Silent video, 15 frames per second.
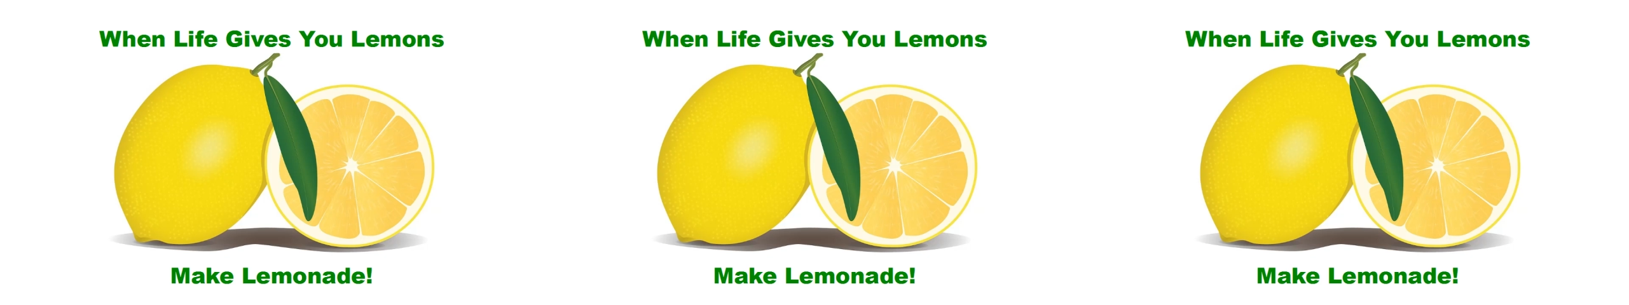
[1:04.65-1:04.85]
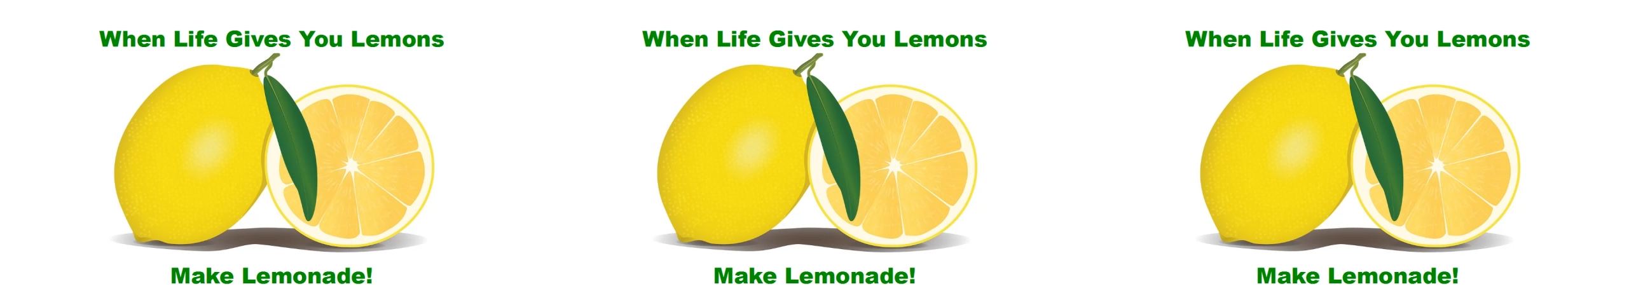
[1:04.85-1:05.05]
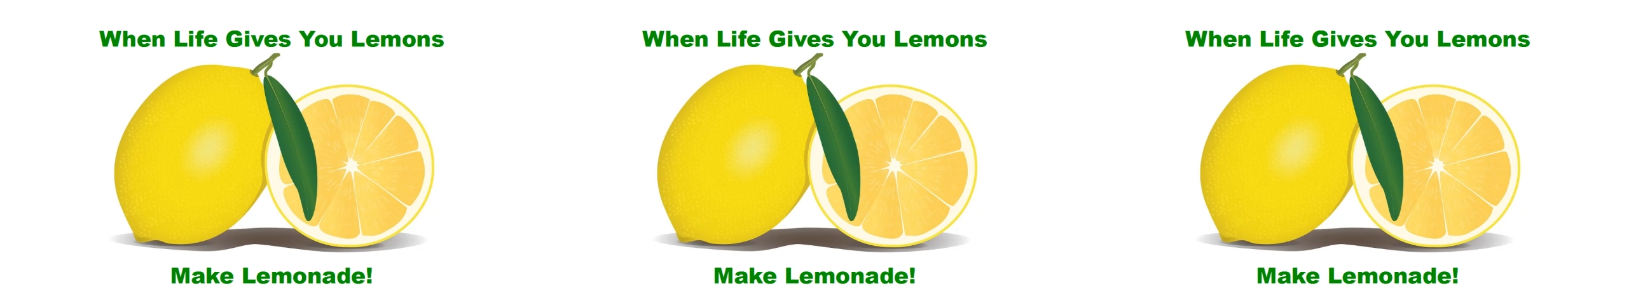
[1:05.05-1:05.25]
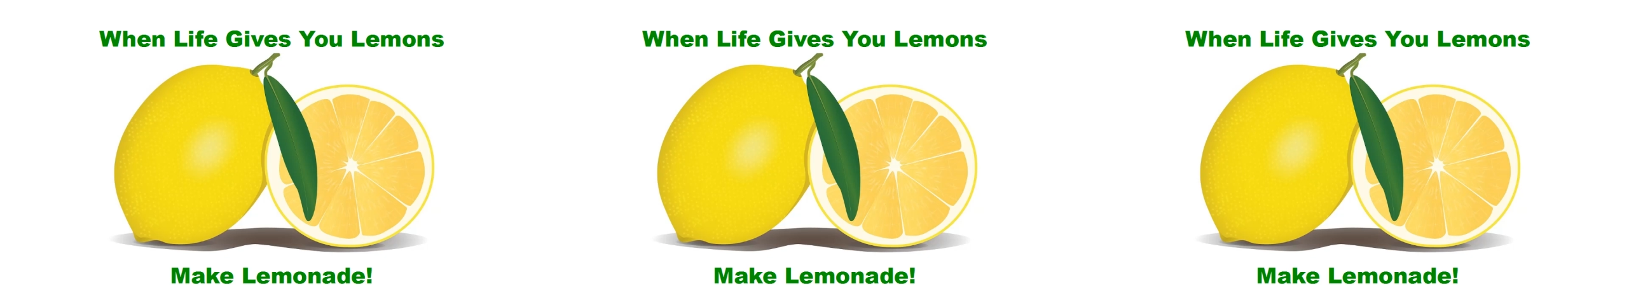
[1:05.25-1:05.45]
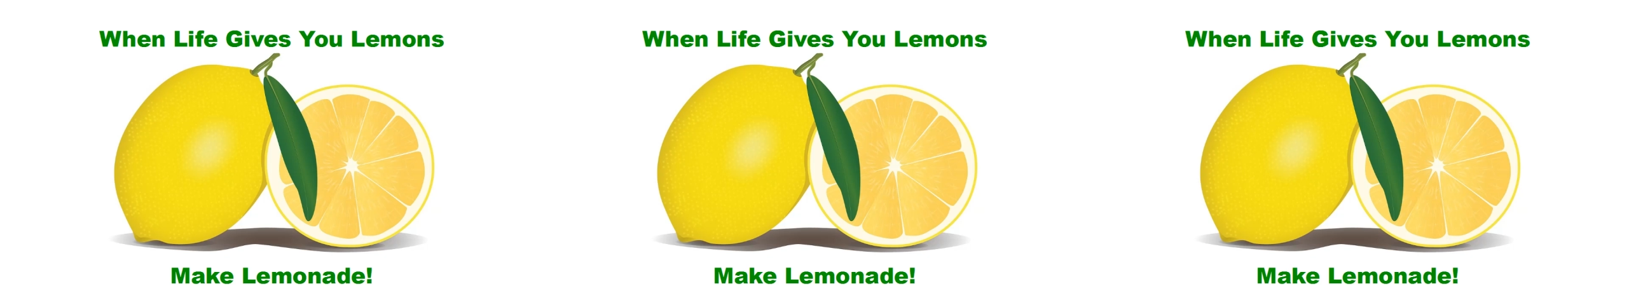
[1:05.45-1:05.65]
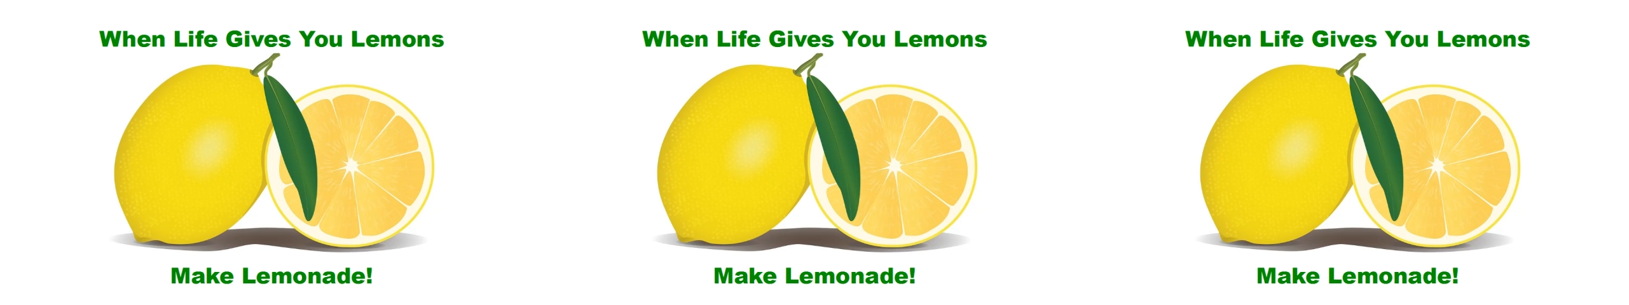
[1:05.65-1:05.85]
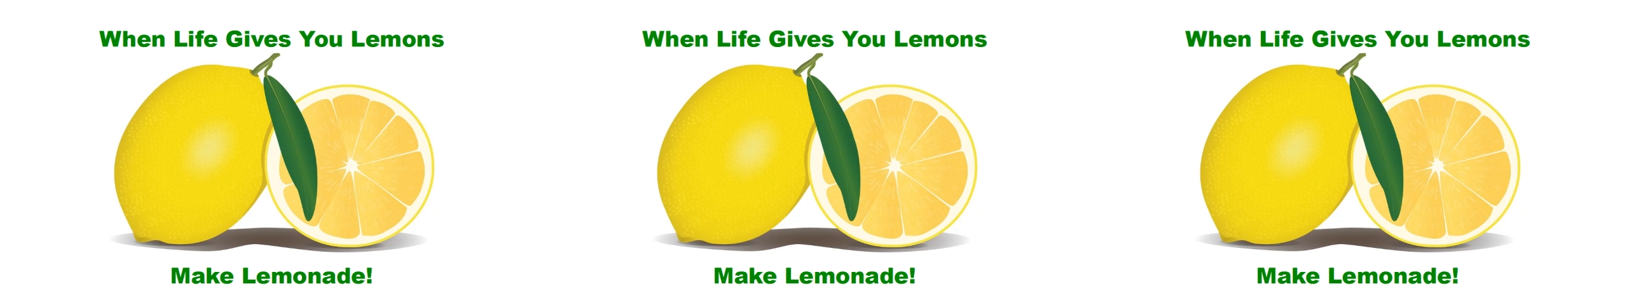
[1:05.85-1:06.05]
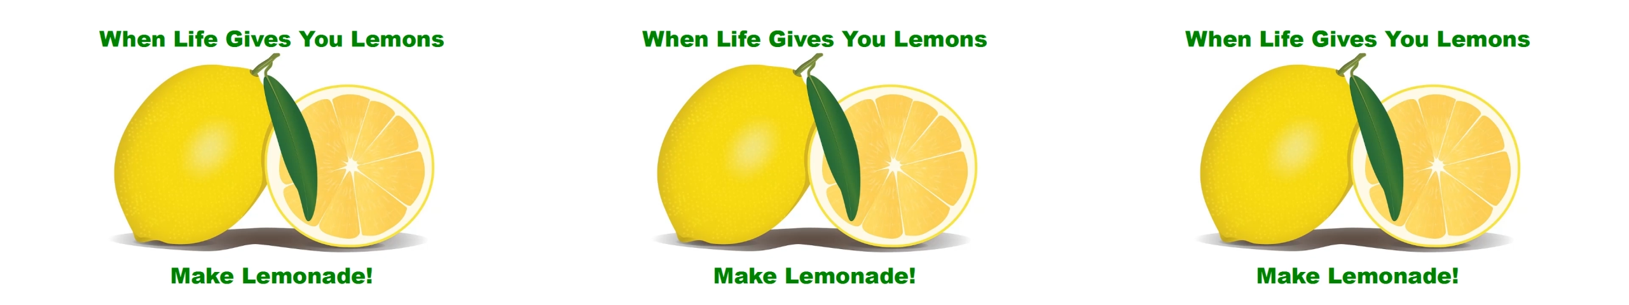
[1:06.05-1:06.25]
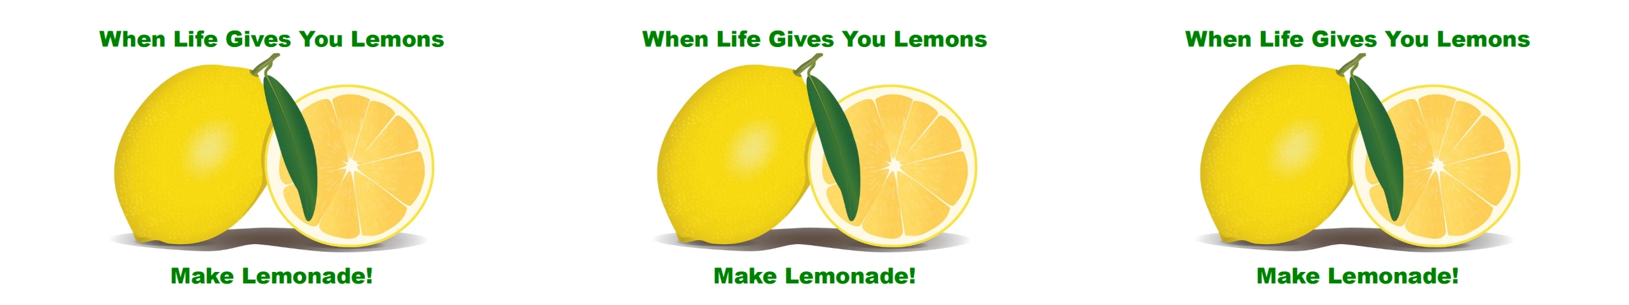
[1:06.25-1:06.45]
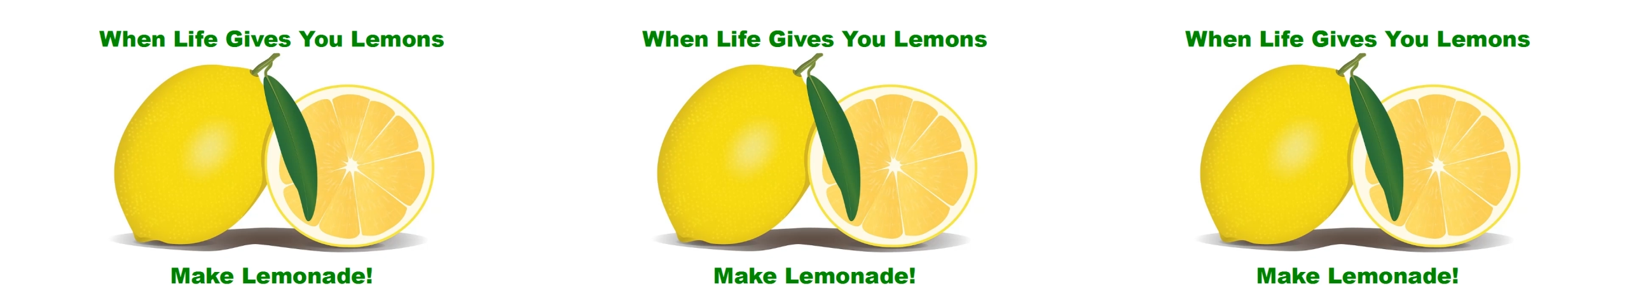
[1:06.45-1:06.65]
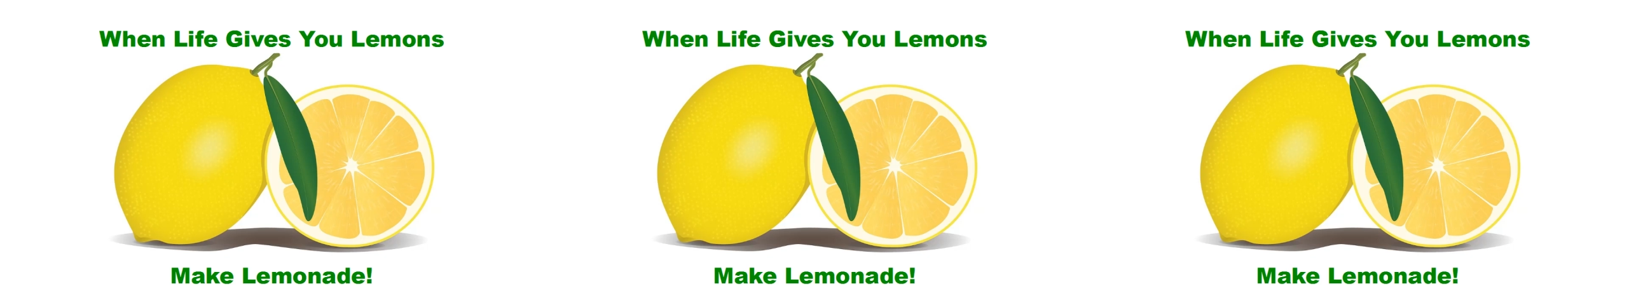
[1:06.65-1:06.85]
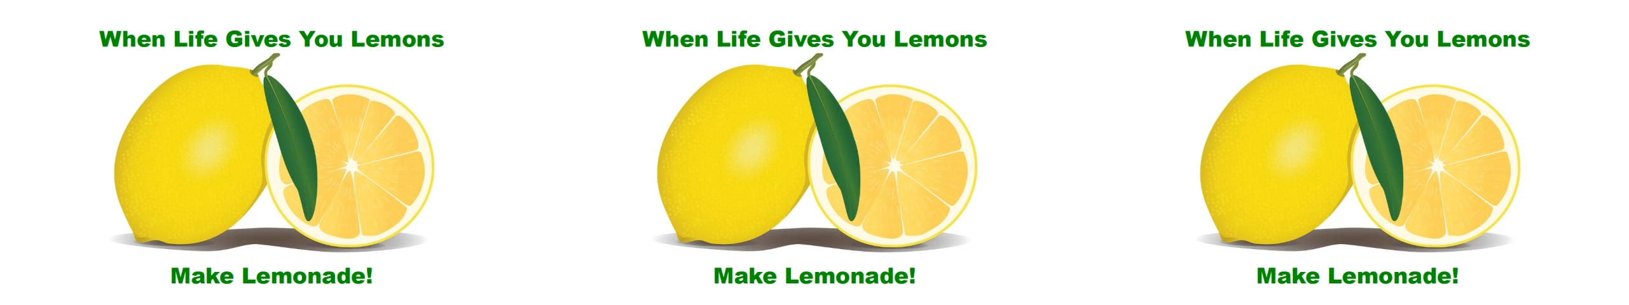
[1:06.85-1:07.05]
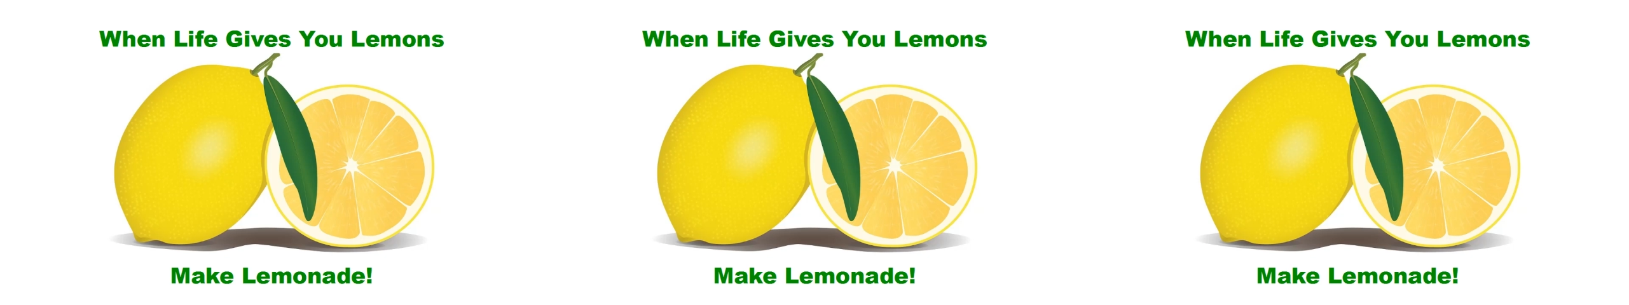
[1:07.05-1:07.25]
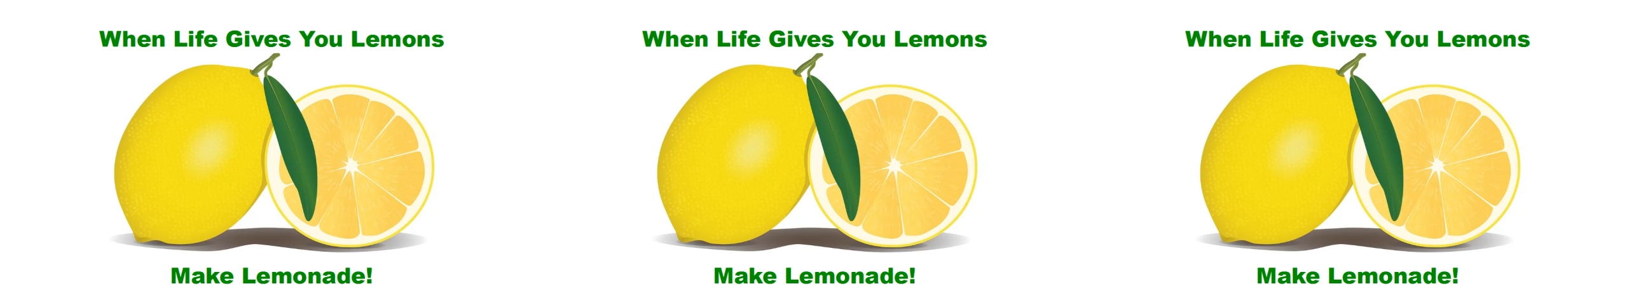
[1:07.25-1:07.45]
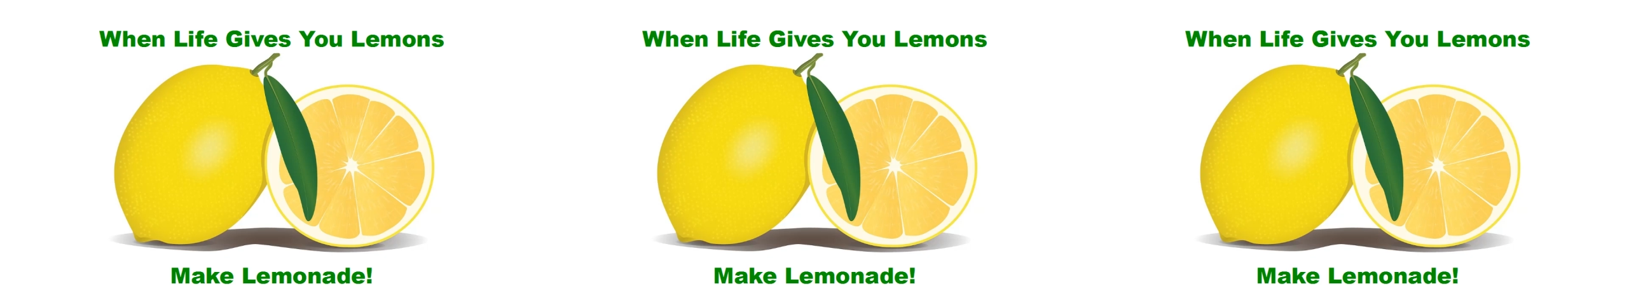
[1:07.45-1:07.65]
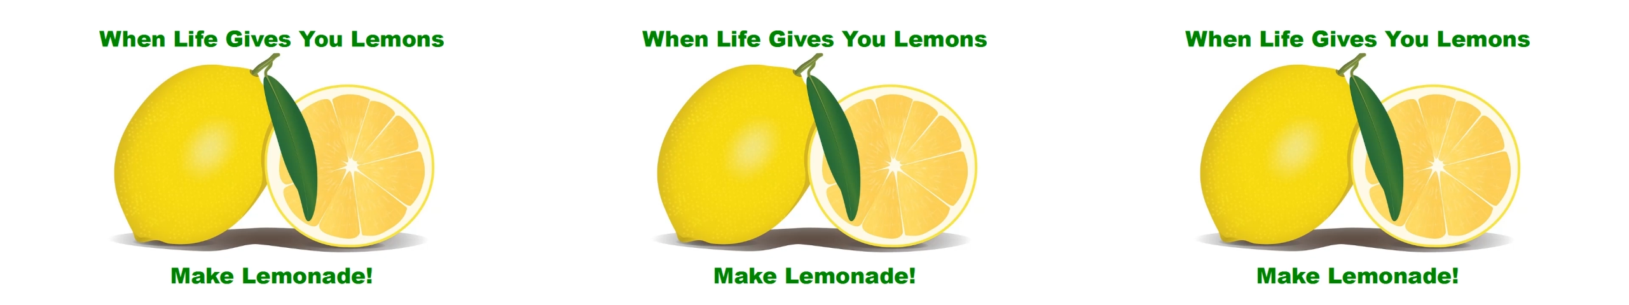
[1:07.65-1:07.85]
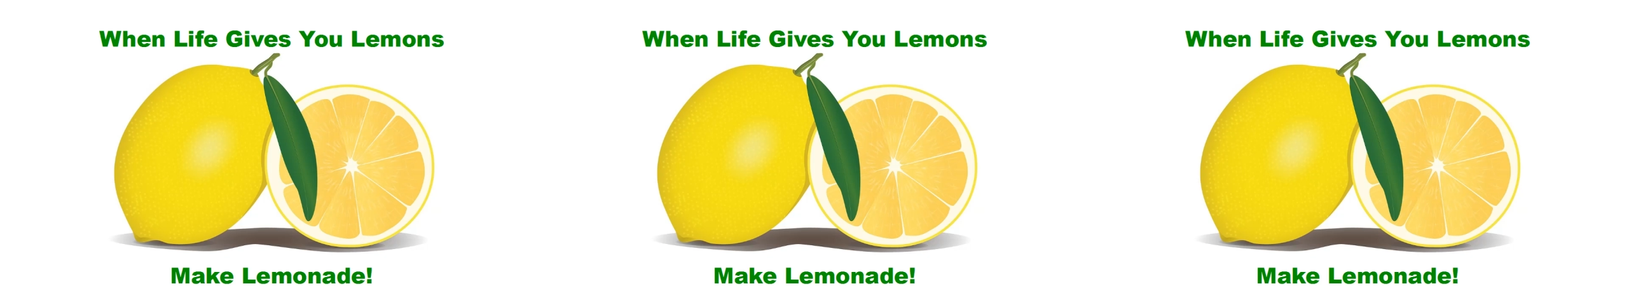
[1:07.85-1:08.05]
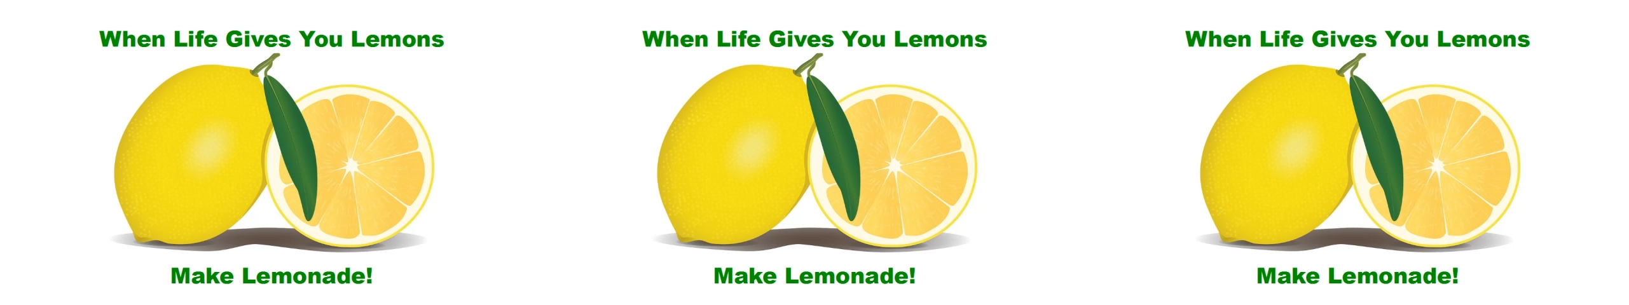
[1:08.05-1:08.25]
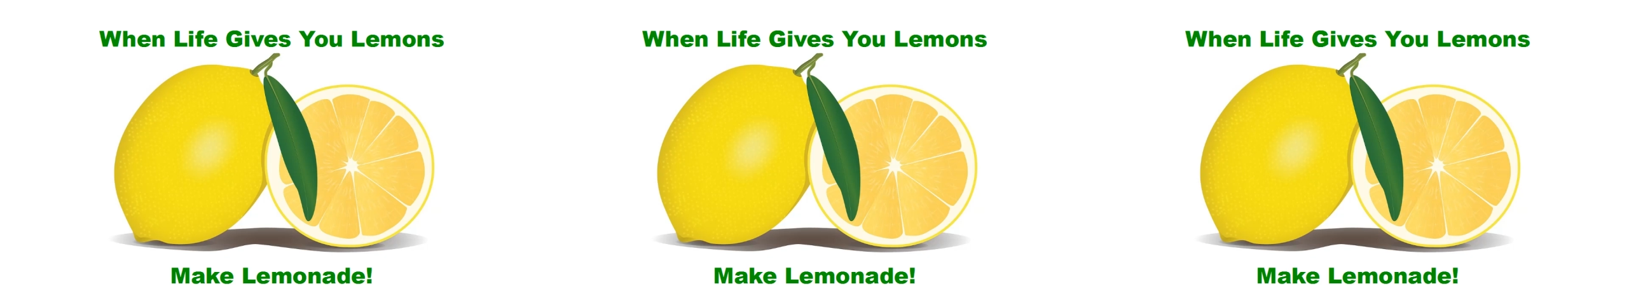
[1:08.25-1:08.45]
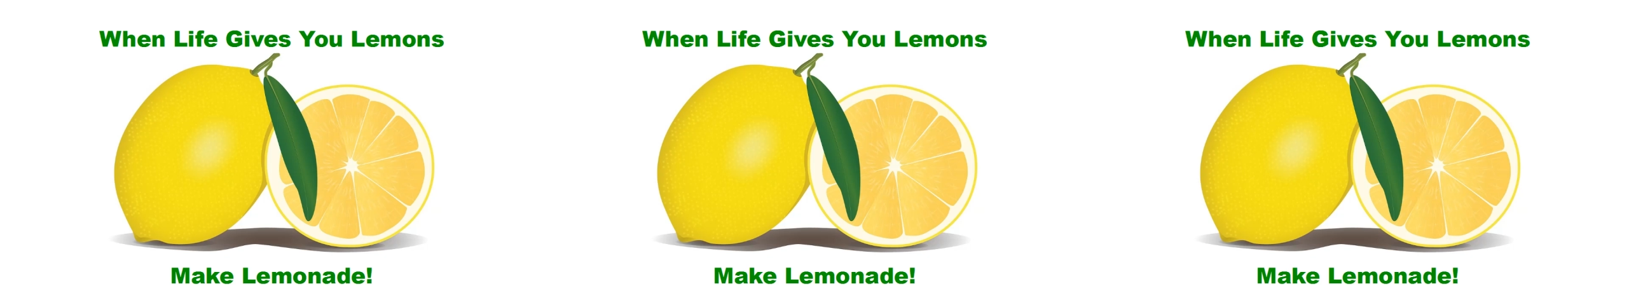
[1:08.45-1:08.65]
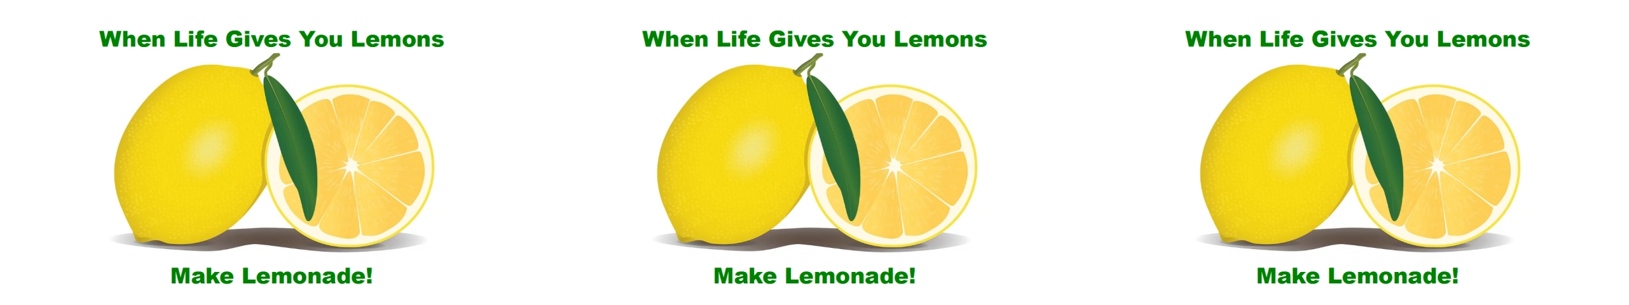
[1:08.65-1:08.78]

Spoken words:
No face is visible, so there are no lips to read.